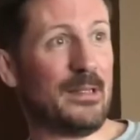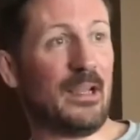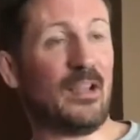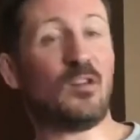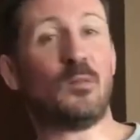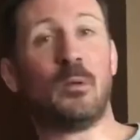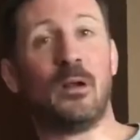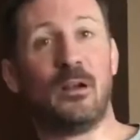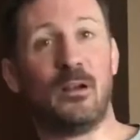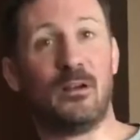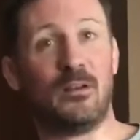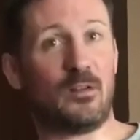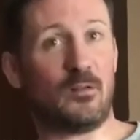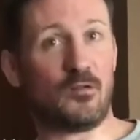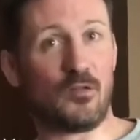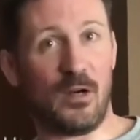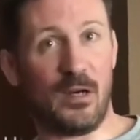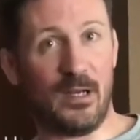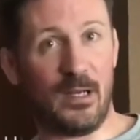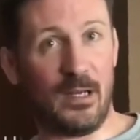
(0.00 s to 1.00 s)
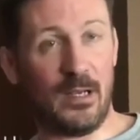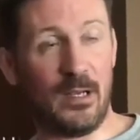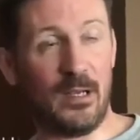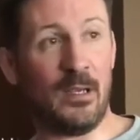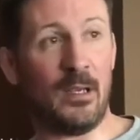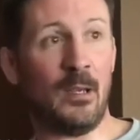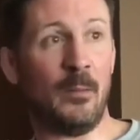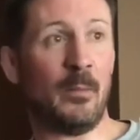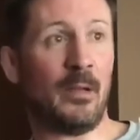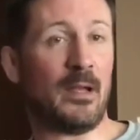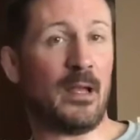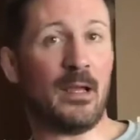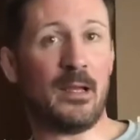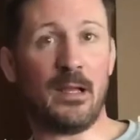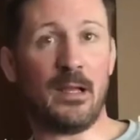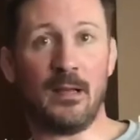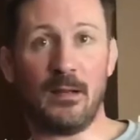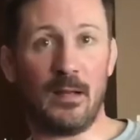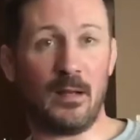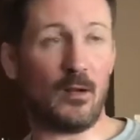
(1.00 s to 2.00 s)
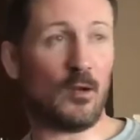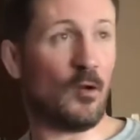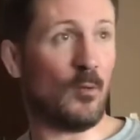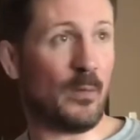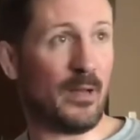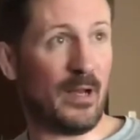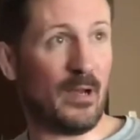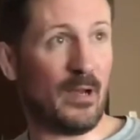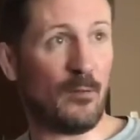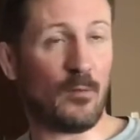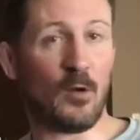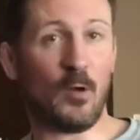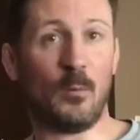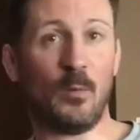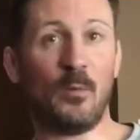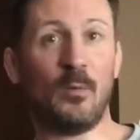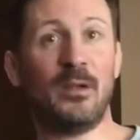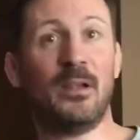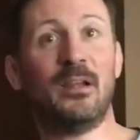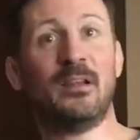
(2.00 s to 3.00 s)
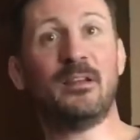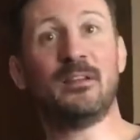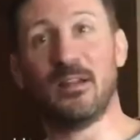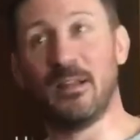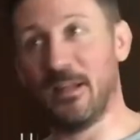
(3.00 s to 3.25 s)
experience of training him and coming out for a couple of weeks,